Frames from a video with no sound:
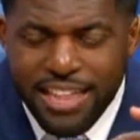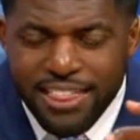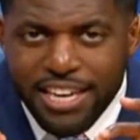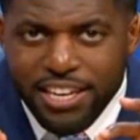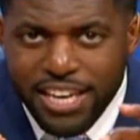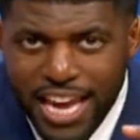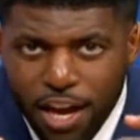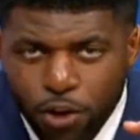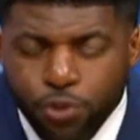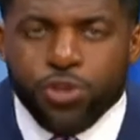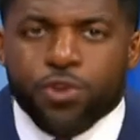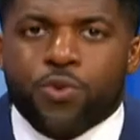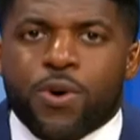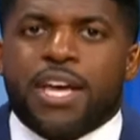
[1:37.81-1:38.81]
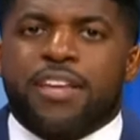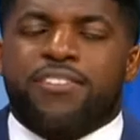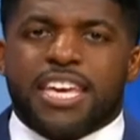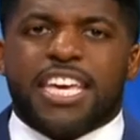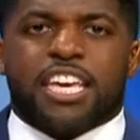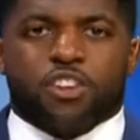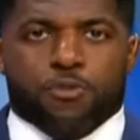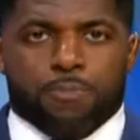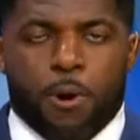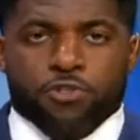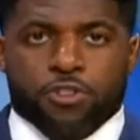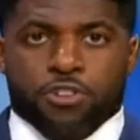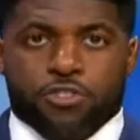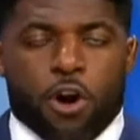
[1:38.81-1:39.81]
that tells you Zeke is
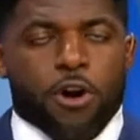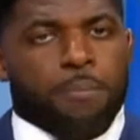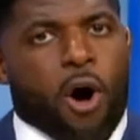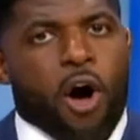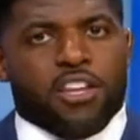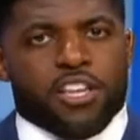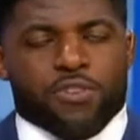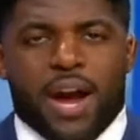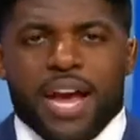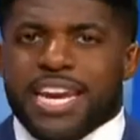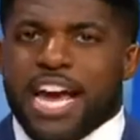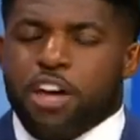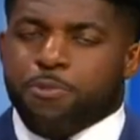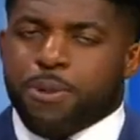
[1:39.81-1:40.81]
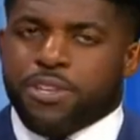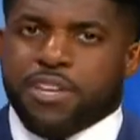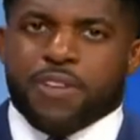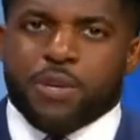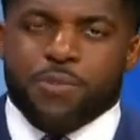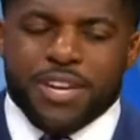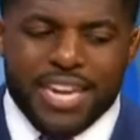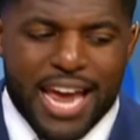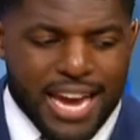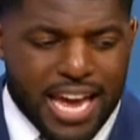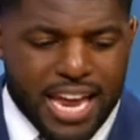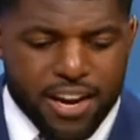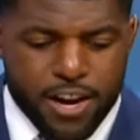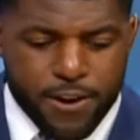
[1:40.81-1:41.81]
supposed to start balling right now, specifically when Dak
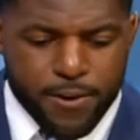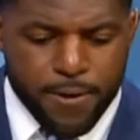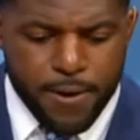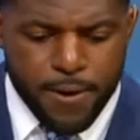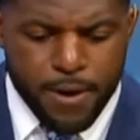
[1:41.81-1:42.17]
got hurt.